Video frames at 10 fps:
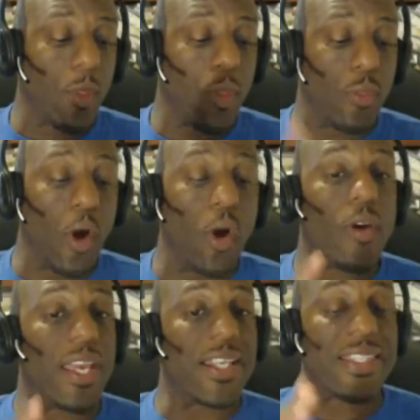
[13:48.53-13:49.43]
though
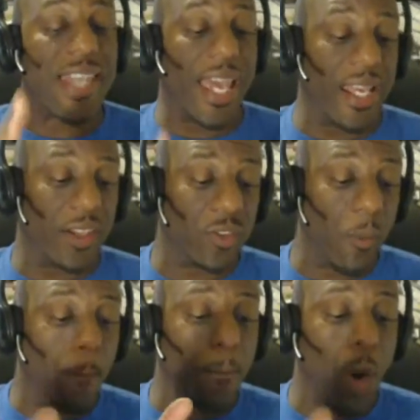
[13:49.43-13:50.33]
it takes
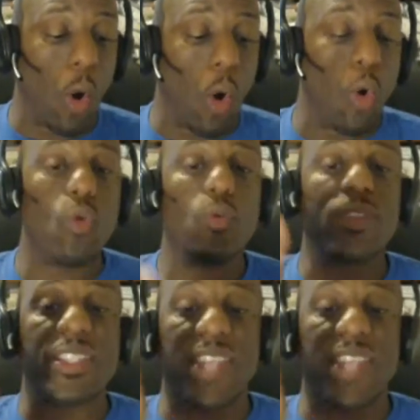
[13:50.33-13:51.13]
bold,